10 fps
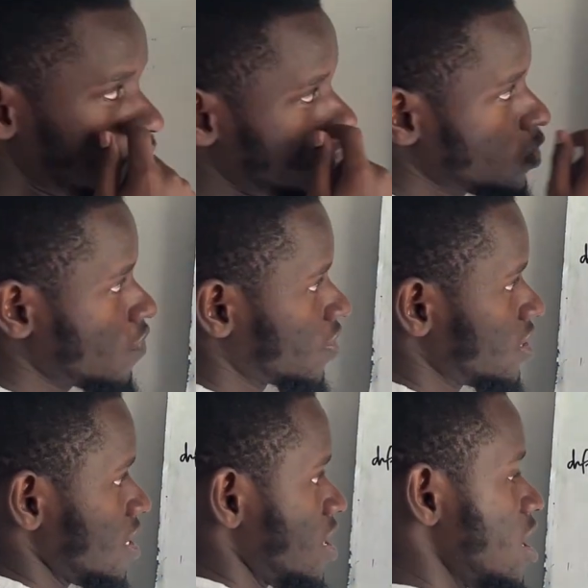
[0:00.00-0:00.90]
growth rate of
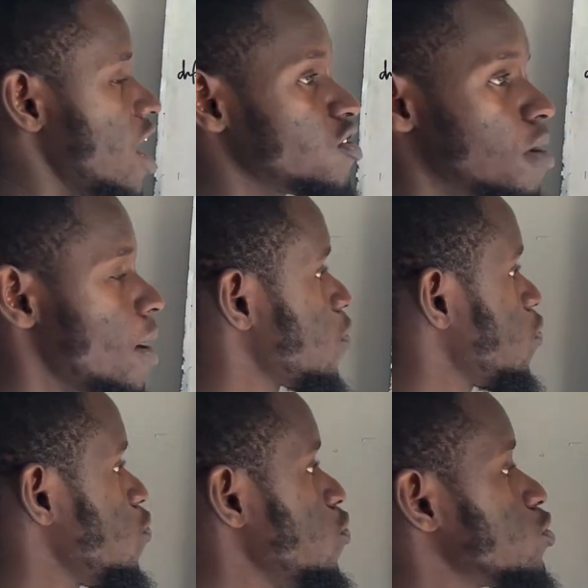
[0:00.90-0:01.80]
remember
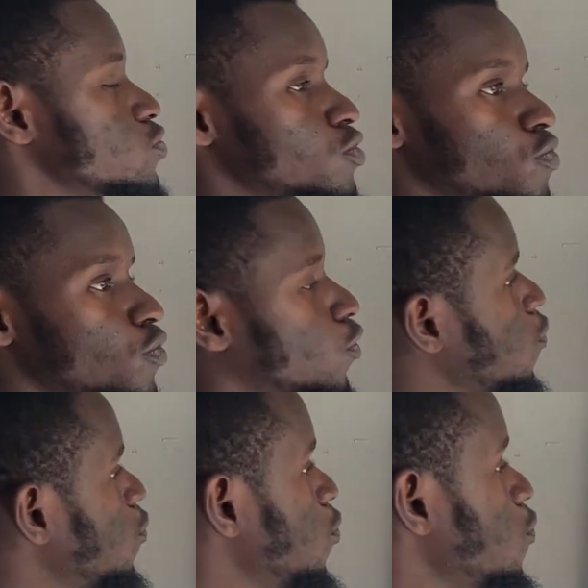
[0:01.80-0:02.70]

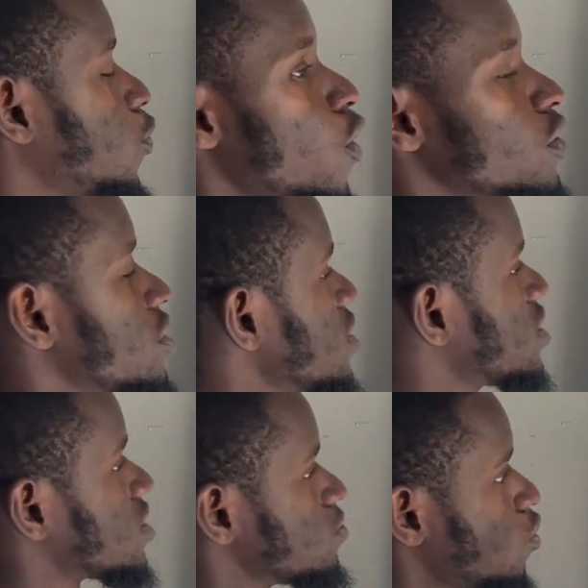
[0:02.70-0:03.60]
we call
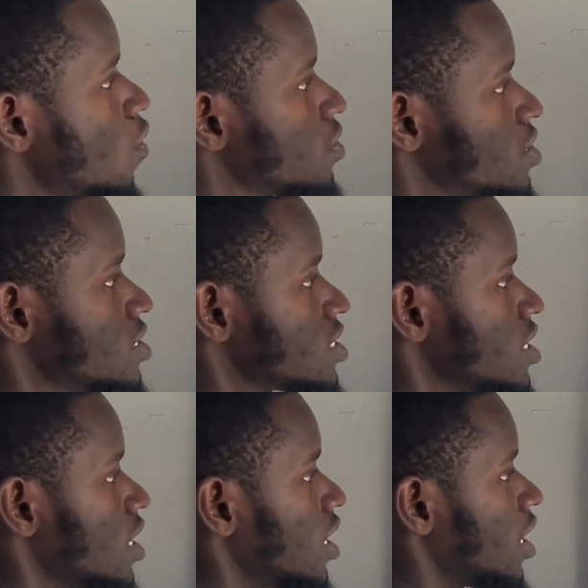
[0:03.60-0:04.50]
this
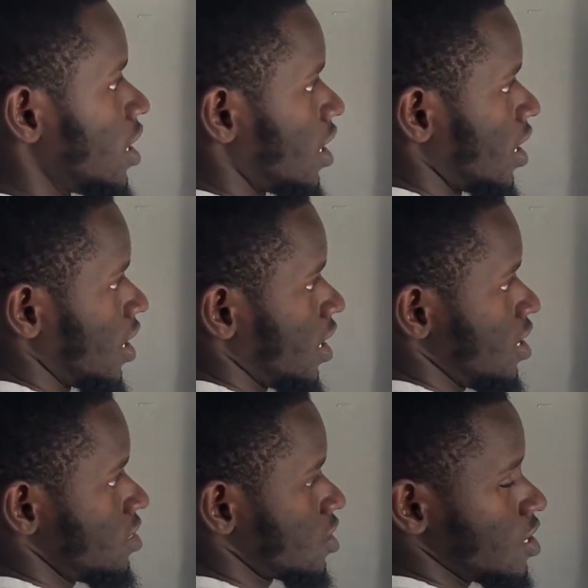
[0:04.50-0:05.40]

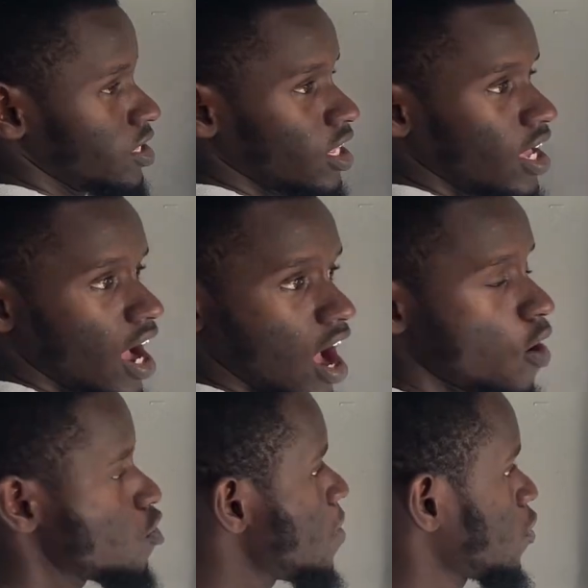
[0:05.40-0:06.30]
in the
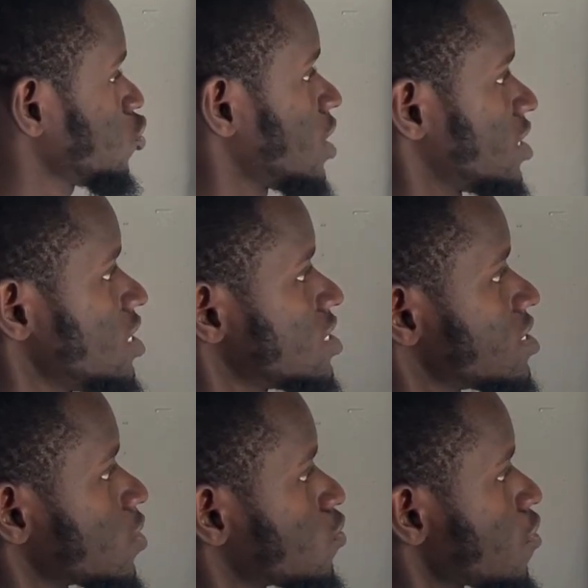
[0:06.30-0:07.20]
Hardeman equation that this is
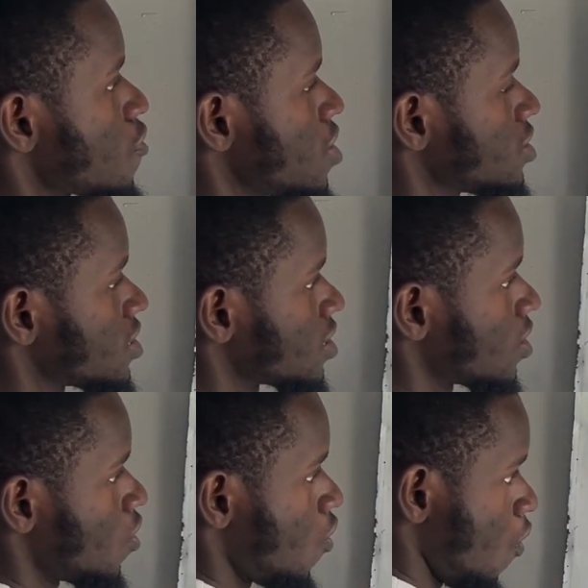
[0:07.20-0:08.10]
the growth rate
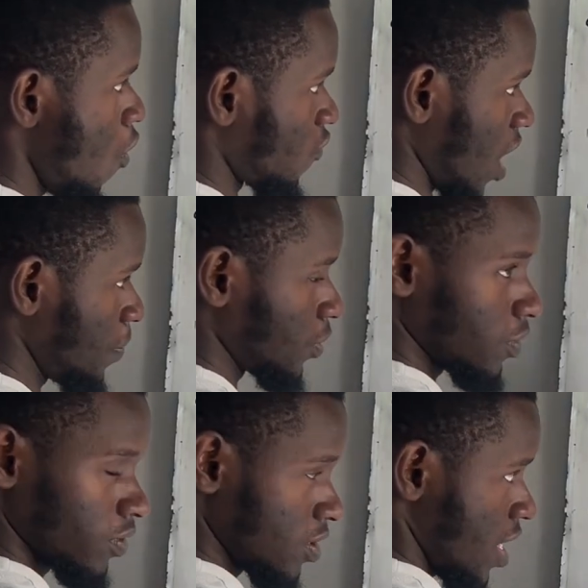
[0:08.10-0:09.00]
of
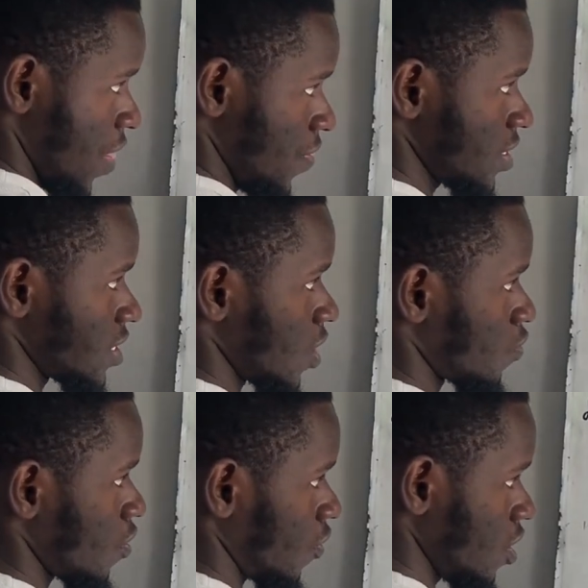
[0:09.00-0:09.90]
capital, this is the
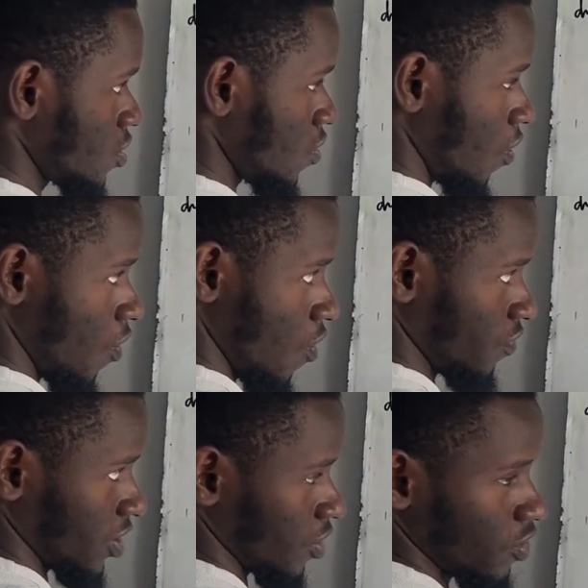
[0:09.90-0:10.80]
growth rate of
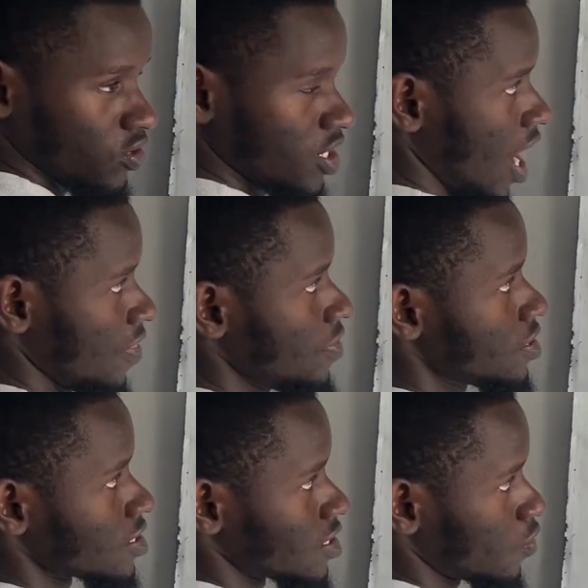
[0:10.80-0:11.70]
technology, and then
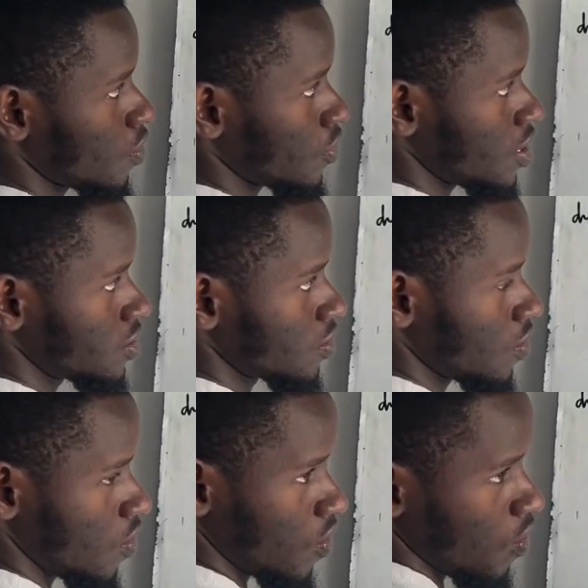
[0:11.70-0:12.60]
this is the growth rate
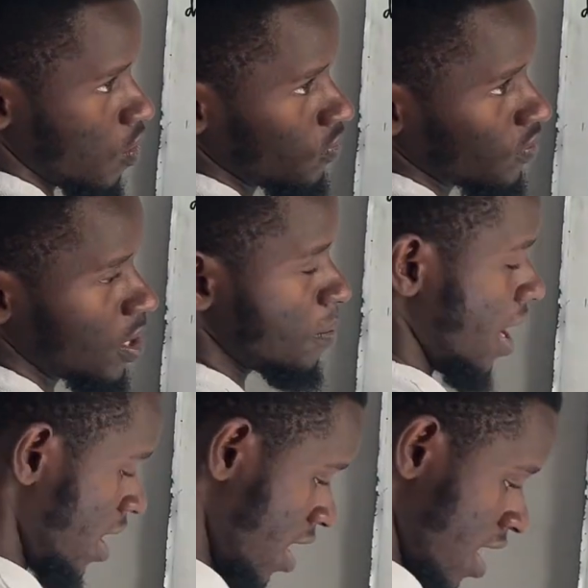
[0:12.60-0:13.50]
of labor.
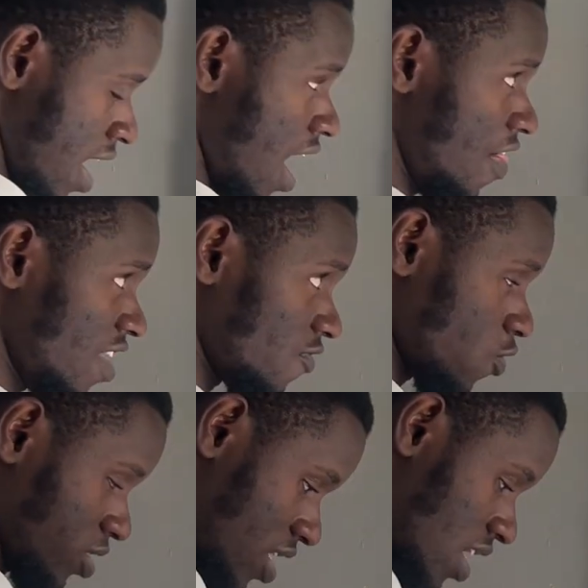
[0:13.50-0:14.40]
And therefore
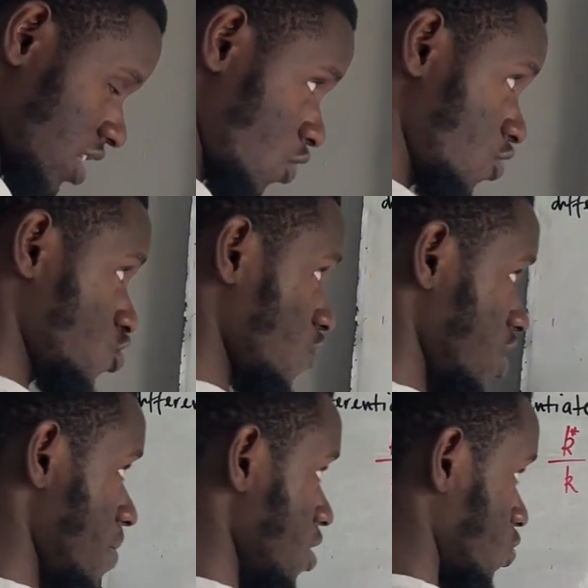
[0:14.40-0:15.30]
we say that the growth rate of
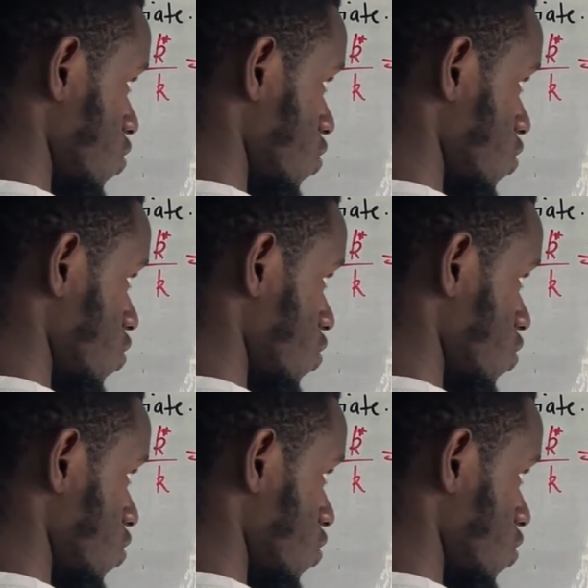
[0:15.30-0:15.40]
labor is